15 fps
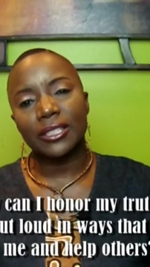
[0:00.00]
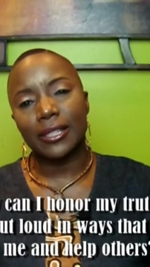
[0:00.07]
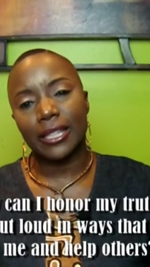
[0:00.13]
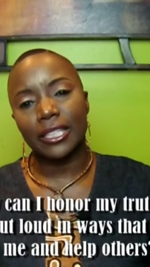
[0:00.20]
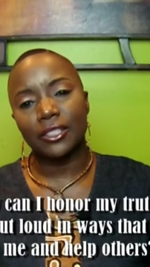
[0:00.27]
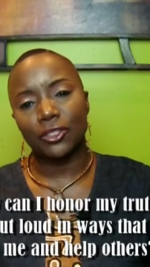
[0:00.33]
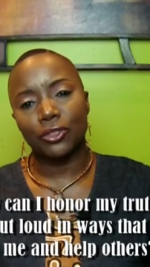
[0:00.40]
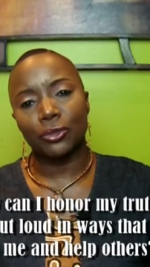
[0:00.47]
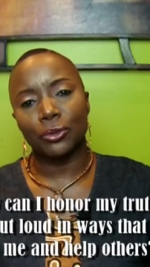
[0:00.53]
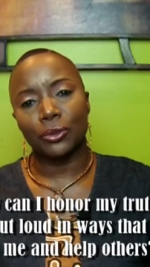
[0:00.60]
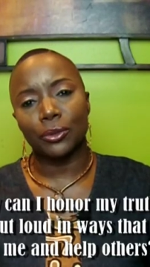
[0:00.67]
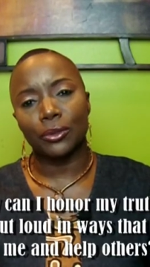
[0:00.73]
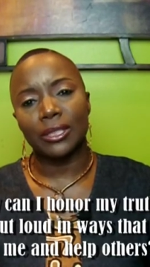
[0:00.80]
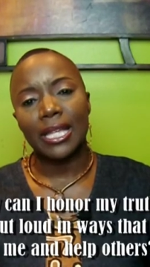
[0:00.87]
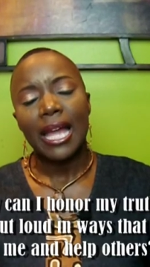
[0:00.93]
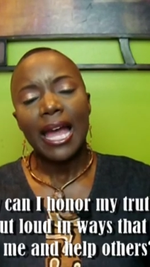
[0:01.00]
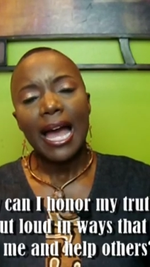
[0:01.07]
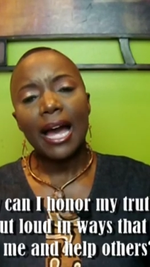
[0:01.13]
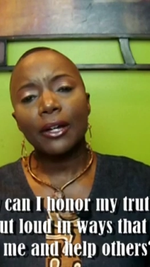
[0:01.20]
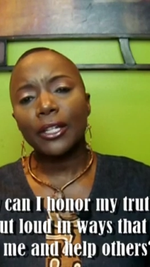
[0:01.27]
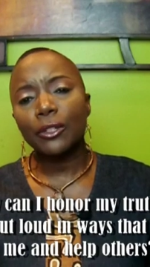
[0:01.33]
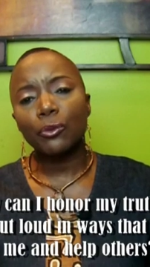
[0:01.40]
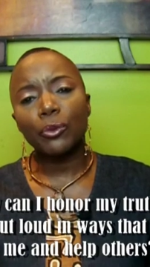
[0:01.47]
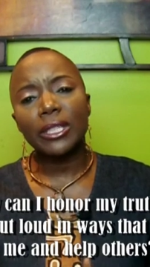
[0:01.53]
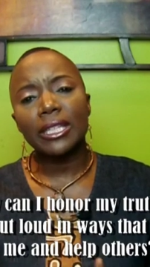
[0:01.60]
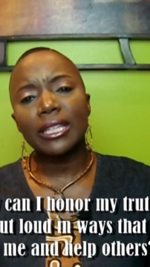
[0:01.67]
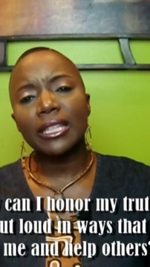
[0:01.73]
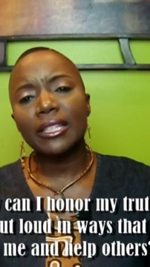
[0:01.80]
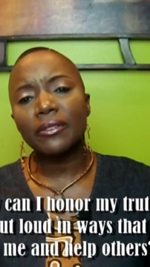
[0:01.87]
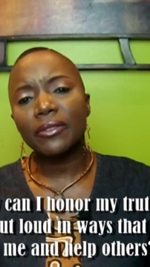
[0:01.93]
these truths? How can we
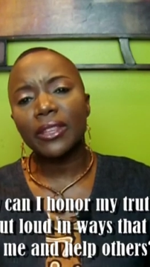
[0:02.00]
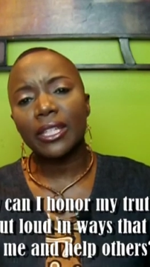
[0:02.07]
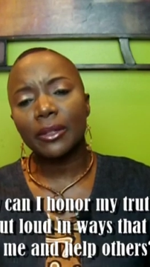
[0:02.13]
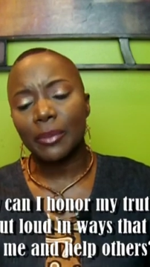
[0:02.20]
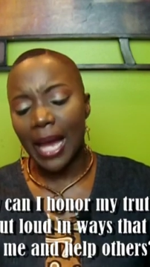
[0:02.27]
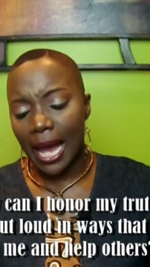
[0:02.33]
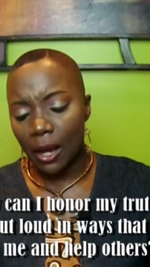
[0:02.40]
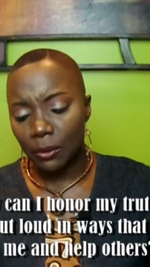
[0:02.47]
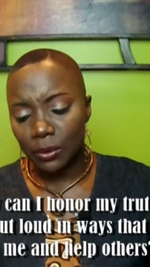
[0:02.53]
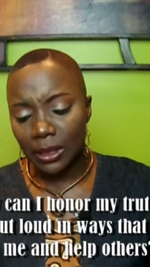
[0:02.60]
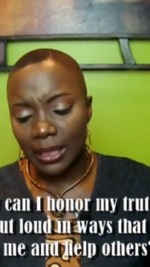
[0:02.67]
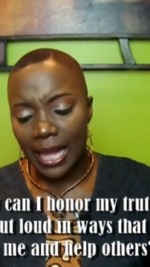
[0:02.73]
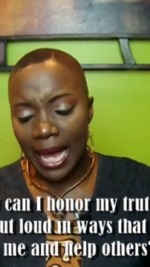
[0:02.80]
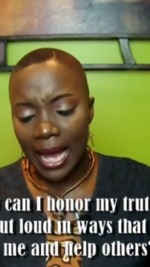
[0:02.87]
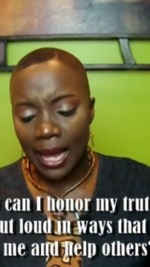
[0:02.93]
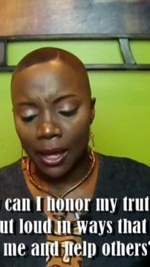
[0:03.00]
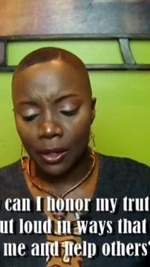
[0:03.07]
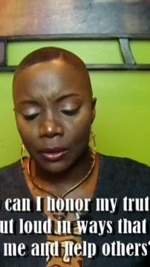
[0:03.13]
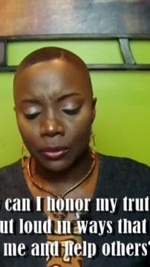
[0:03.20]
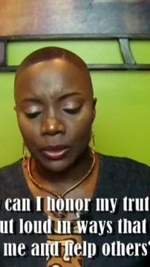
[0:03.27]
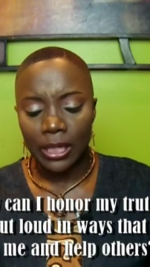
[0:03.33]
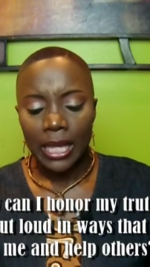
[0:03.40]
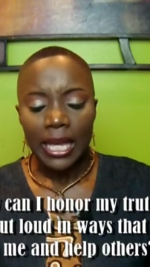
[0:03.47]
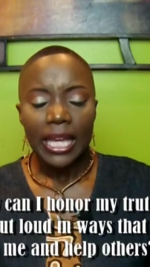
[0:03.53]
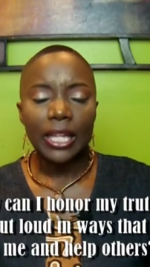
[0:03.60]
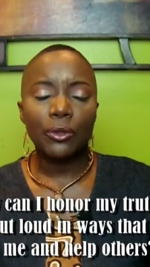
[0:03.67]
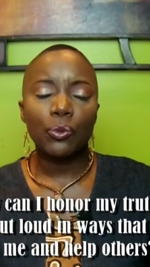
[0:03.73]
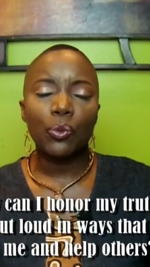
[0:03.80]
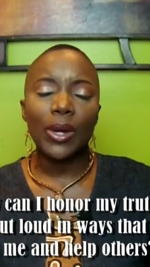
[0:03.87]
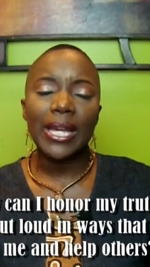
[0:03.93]
live them out loud
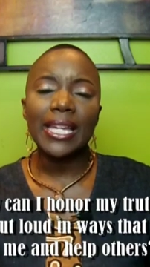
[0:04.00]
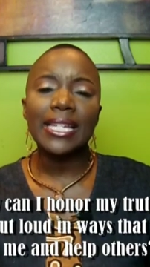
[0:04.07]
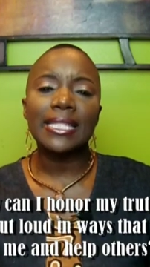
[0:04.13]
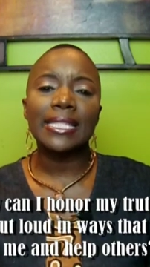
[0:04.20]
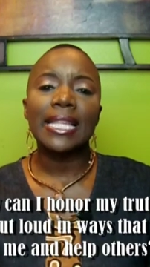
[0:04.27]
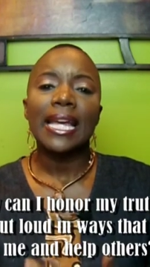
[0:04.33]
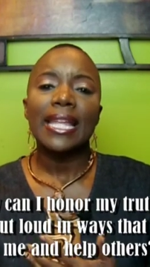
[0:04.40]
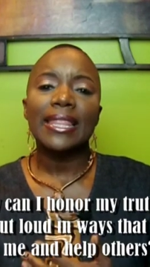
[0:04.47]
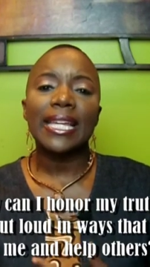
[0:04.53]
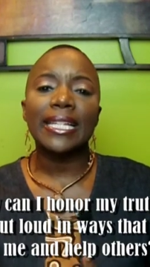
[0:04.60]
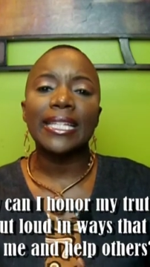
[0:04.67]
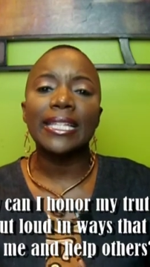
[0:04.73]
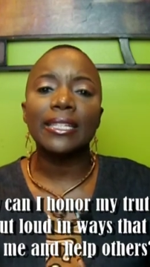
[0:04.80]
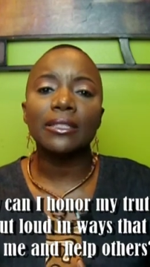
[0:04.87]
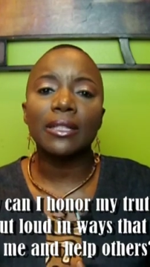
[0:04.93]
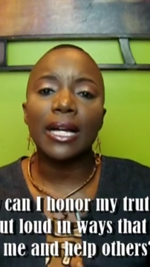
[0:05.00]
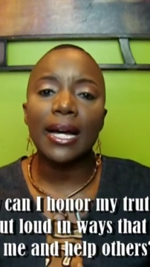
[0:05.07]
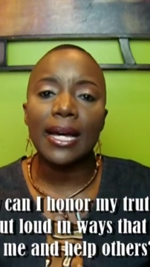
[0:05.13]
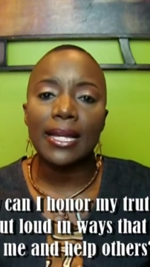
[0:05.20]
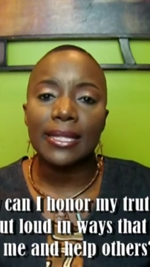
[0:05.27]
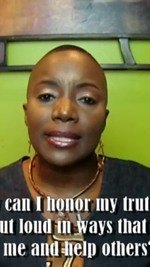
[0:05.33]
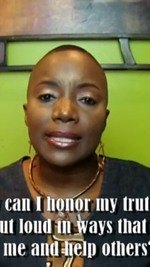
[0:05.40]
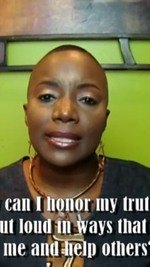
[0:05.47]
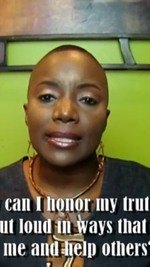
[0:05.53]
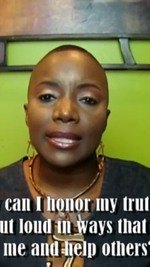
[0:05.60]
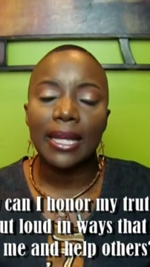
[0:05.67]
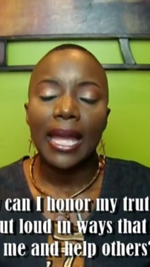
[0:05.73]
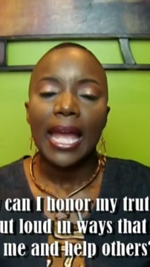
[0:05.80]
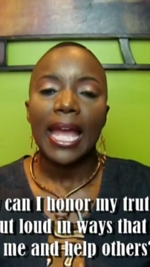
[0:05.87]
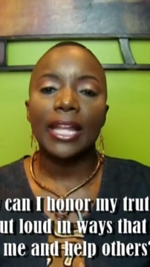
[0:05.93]
in ways that heal us
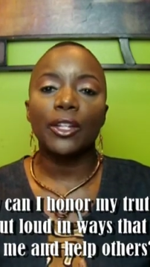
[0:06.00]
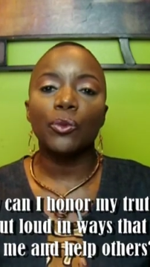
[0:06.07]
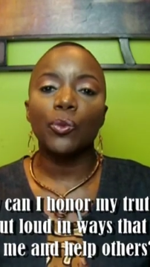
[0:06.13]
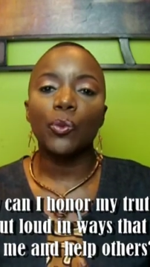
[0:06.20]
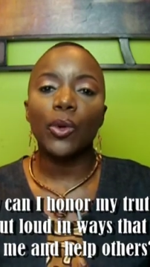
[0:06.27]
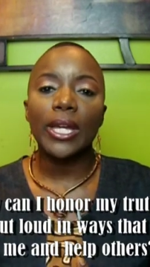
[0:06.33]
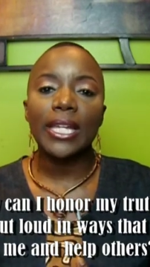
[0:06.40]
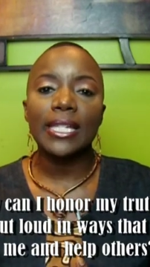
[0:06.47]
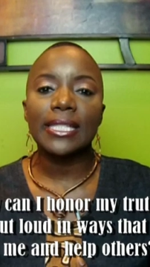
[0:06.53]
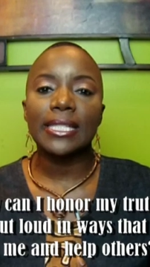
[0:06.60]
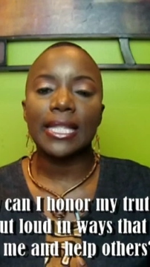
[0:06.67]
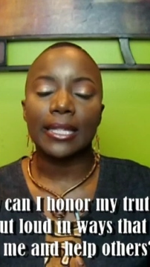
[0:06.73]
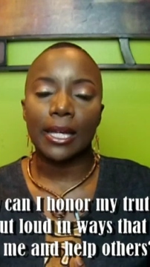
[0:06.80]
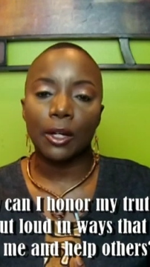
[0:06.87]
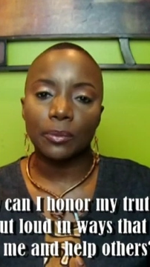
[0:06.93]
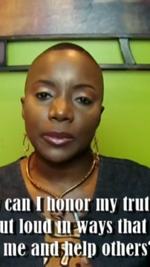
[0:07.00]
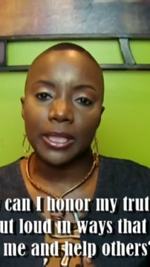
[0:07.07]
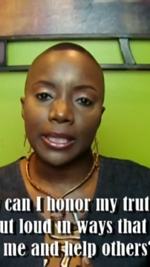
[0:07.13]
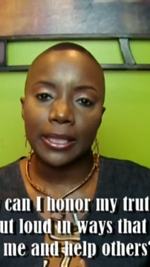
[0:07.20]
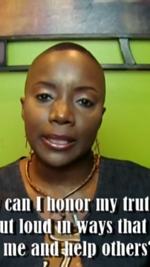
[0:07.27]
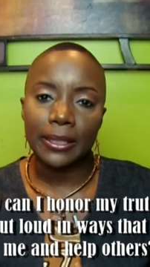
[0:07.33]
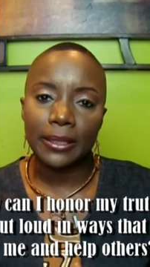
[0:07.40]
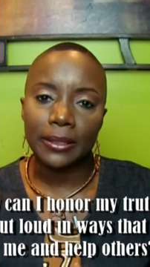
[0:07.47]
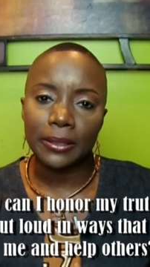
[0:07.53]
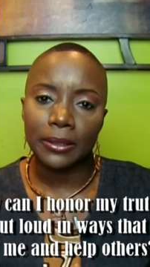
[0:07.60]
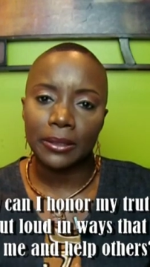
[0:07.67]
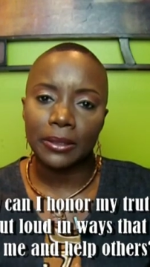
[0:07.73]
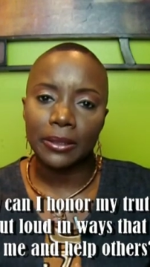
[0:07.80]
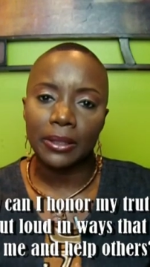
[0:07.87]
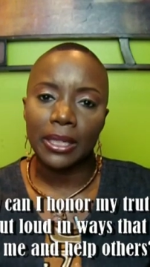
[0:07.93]
and in ways that help to
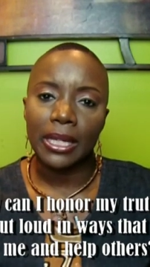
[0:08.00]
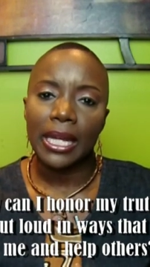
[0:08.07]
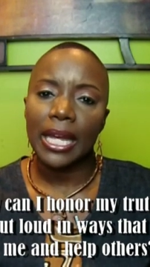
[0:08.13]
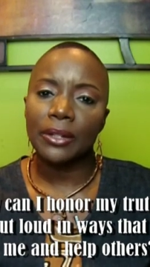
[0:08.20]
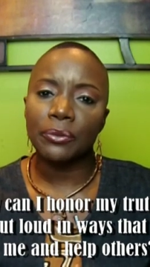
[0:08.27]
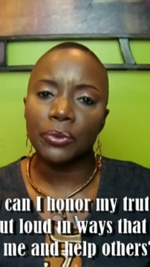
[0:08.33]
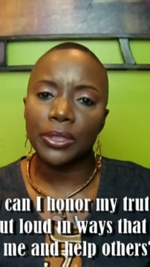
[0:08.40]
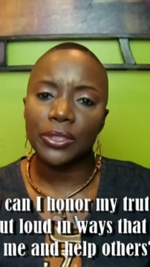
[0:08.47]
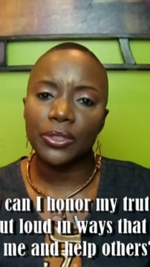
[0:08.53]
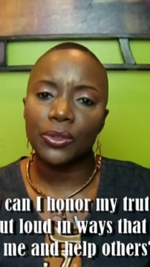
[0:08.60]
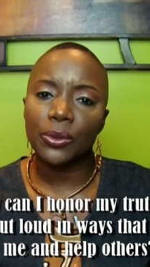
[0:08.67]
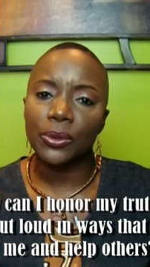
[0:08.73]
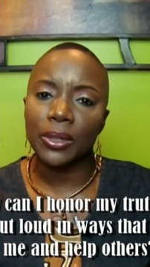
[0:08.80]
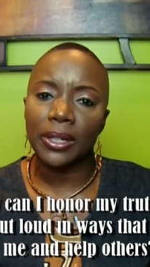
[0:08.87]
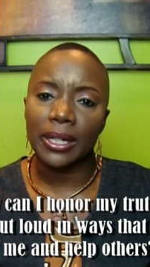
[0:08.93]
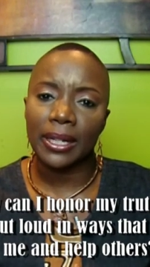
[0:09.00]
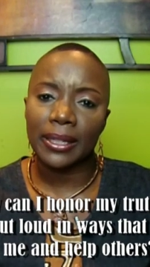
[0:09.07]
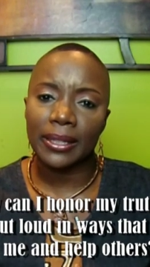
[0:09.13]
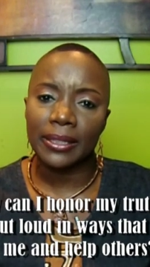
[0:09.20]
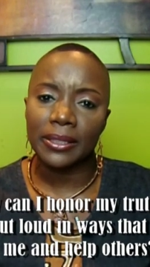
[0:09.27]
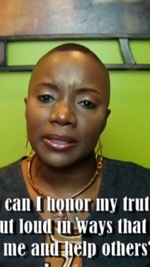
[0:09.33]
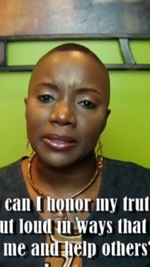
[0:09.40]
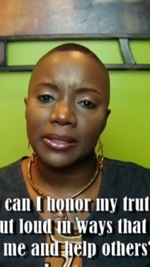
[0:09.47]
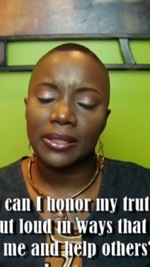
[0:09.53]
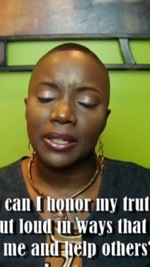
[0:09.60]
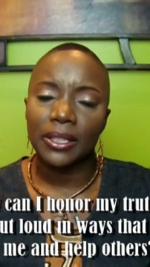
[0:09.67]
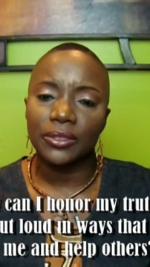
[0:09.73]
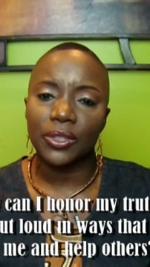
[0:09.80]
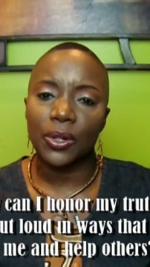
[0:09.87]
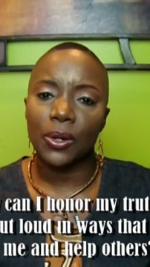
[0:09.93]
heal and restore others
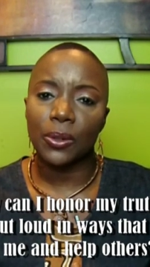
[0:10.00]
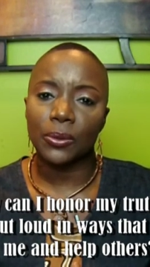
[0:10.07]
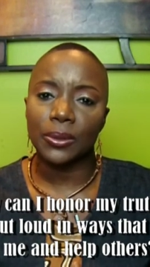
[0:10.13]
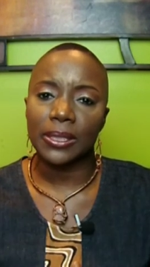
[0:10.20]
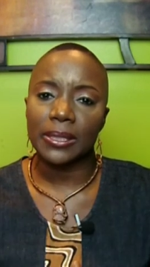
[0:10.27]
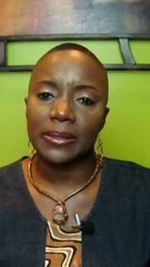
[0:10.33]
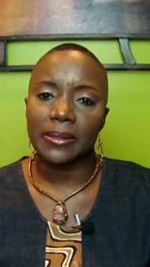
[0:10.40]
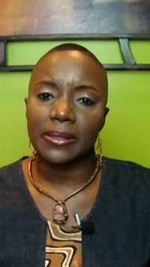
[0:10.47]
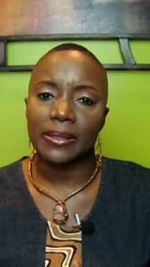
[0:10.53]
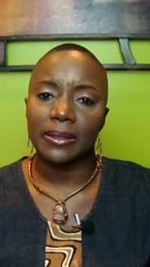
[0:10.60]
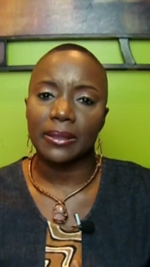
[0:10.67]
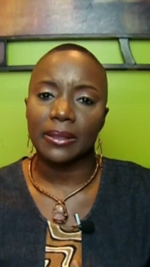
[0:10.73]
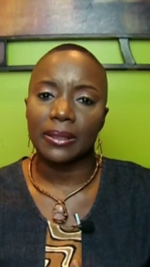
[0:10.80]
to wholeness?